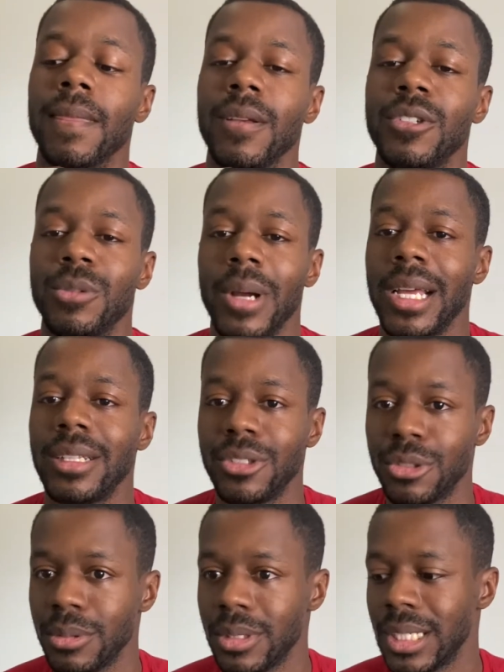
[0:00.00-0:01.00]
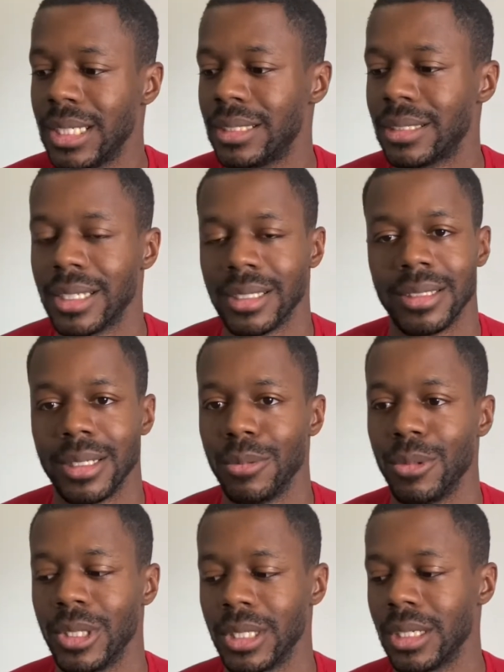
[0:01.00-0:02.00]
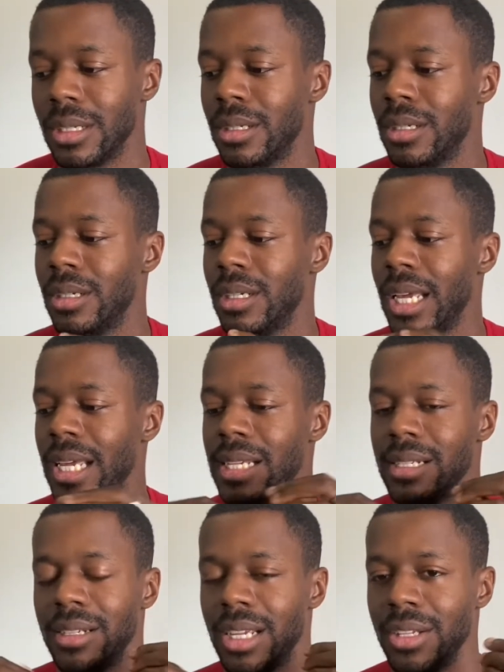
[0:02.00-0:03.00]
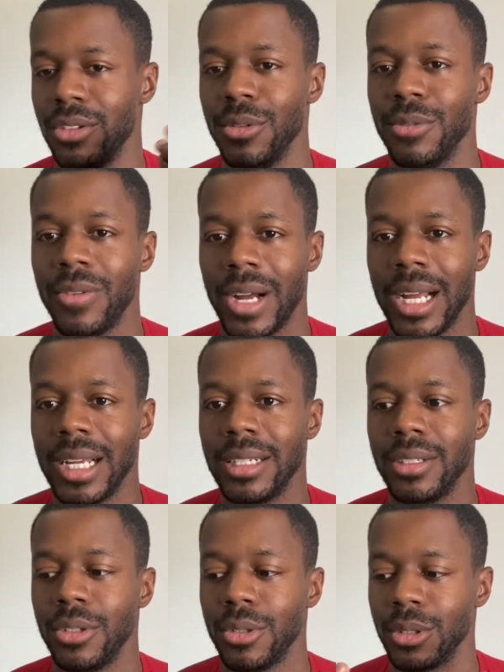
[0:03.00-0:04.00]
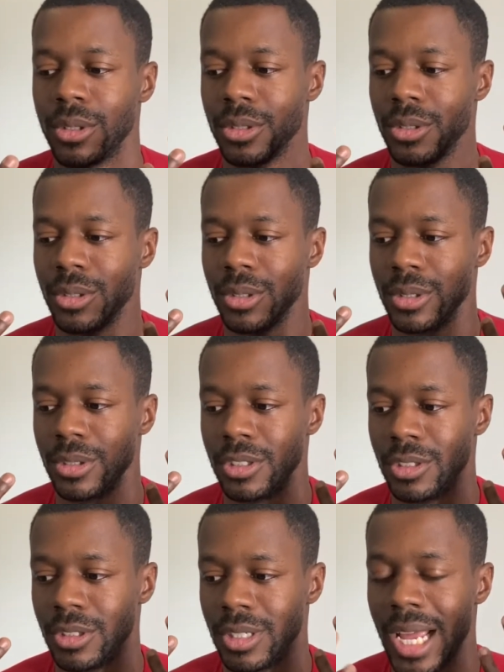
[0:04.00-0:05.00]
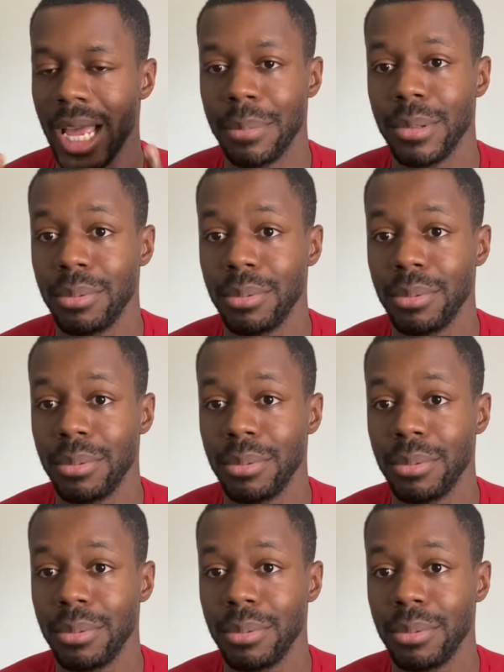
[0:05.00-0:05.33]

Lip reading: tried and true things, yes, they work. And you find your happy